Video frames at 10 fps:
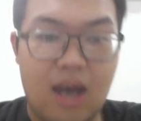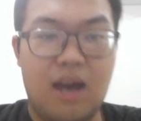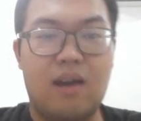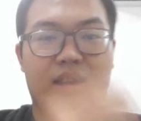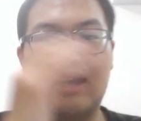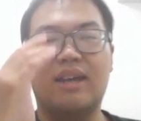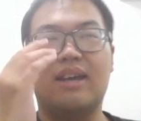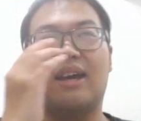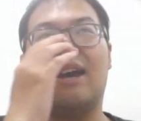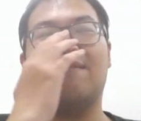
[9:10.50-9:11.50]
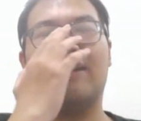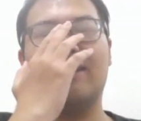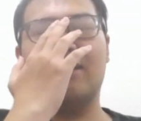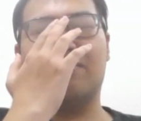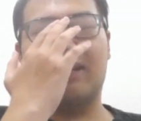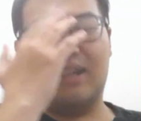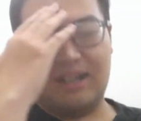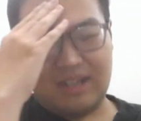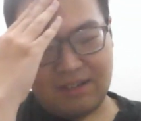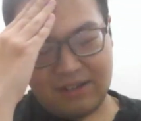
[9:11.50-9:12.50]
Okay. I found this one
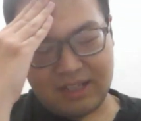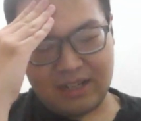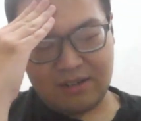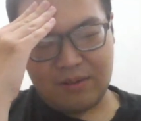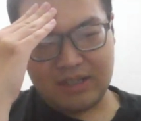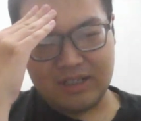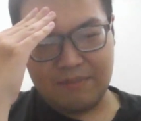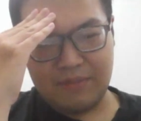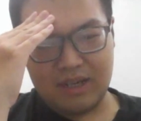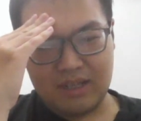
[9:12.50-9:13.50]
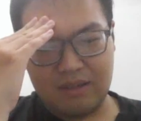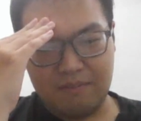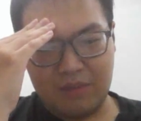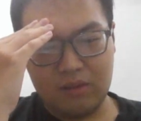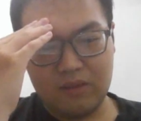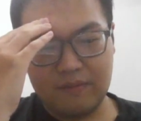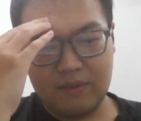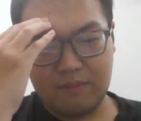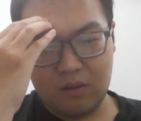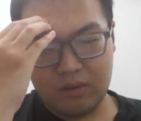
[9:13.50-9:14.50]
an interesting question because
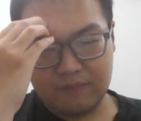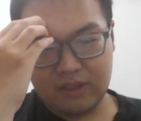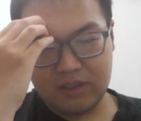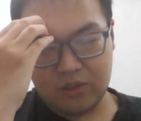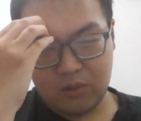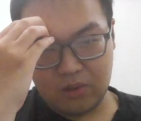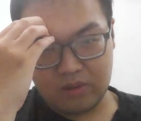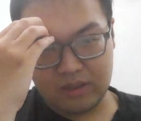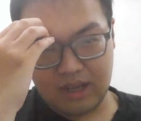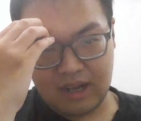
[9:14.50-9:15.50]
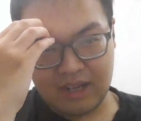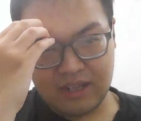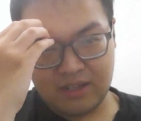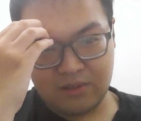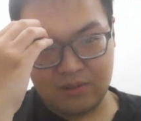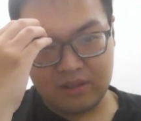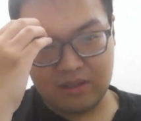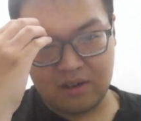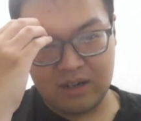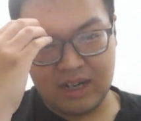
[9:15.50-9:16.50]
most of the tools I use
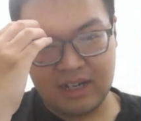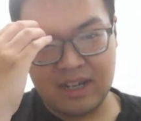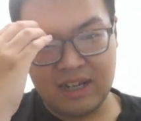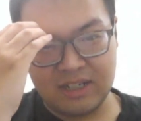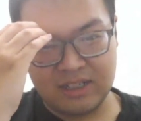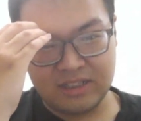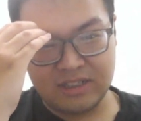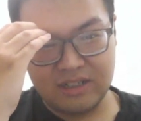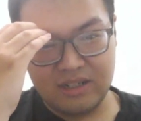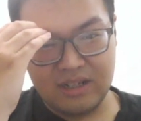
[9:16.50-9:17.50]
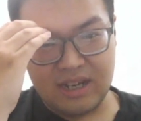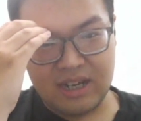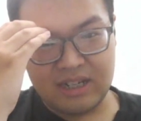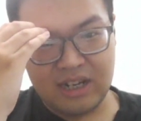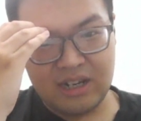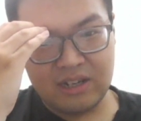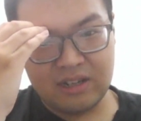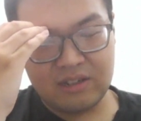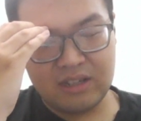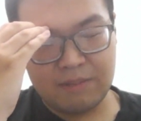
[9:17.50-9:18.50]
are in English, and they
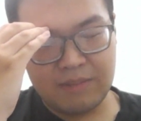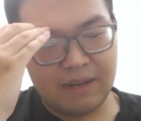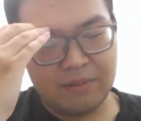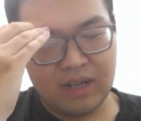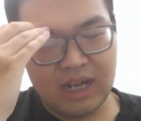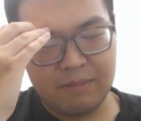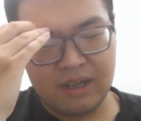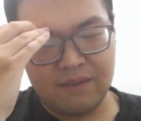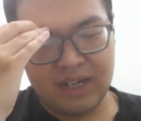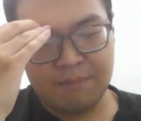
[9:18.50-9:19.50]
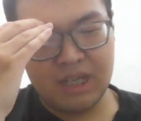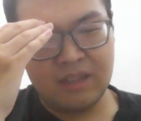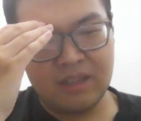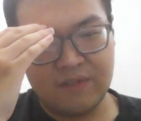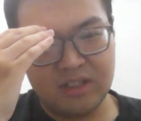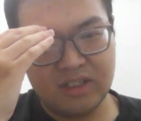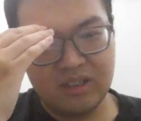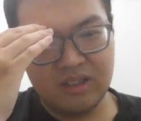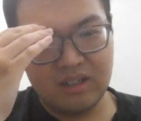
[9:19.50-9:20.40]
sometimes don't have a Vietnamese version,